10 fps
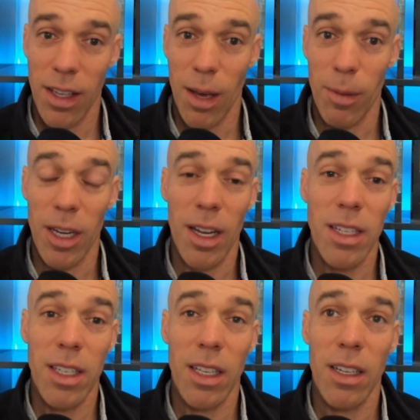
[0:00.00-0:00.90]
I mean, in
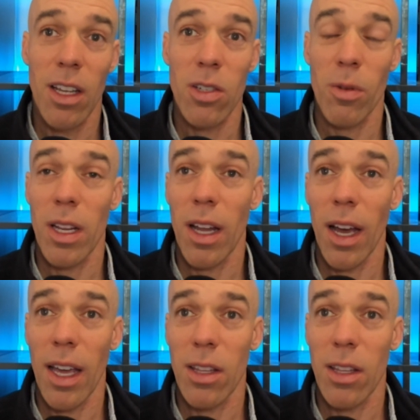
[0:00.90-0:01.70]
1929,